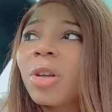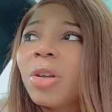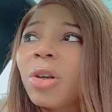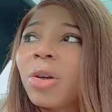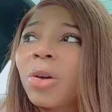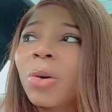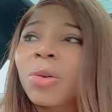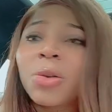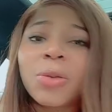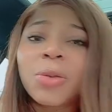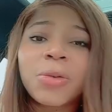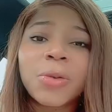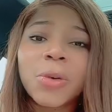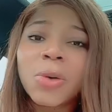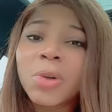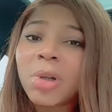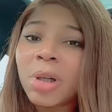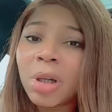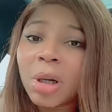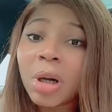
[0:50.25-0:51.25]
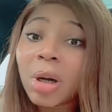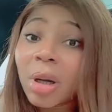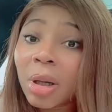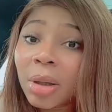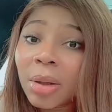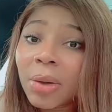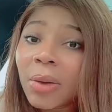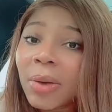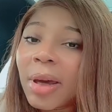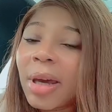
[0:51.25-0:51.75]
you know the phone at all
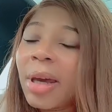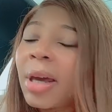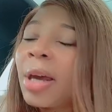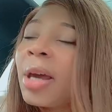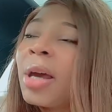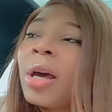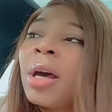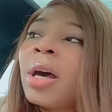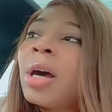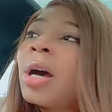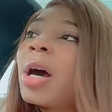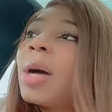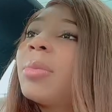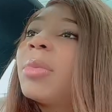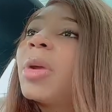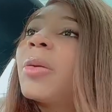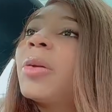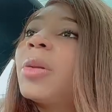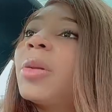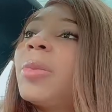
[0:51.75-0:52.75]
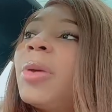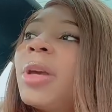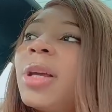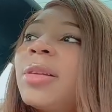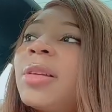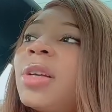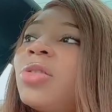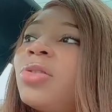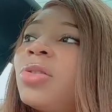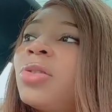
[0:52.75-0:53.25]
okay i'm not really paying
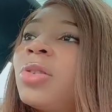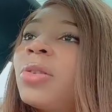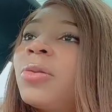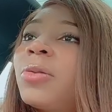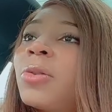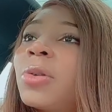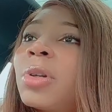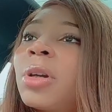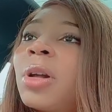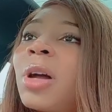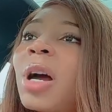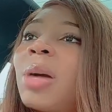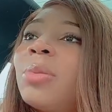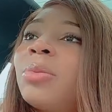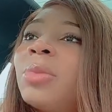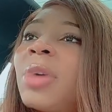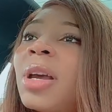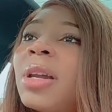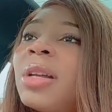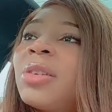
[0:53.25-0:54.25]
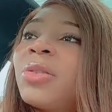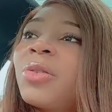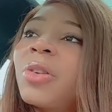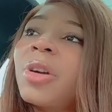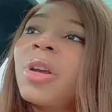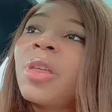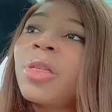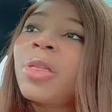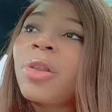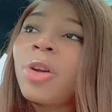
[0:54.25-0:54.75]
attention to the phone at all i'm and it's
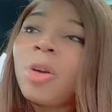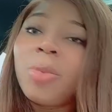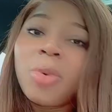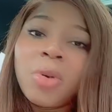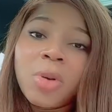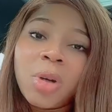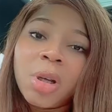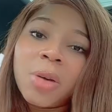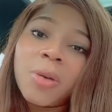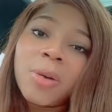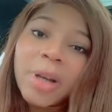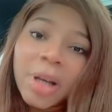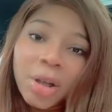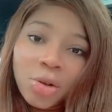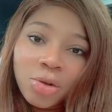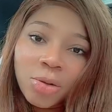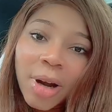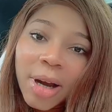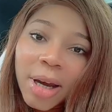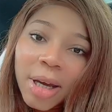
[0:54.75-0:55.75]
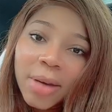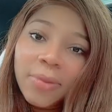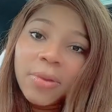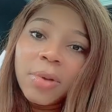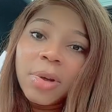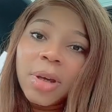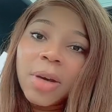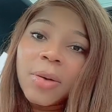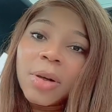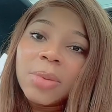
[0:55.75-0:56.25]
very therapeutic when i drive
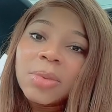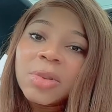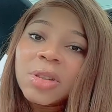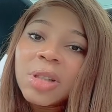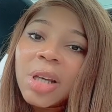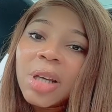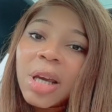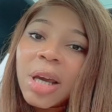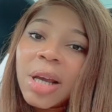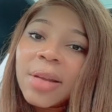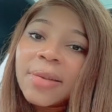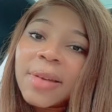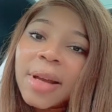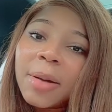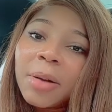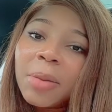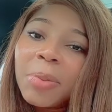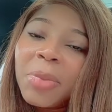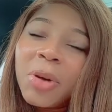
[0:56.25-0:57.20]
you get what i'm saying it's like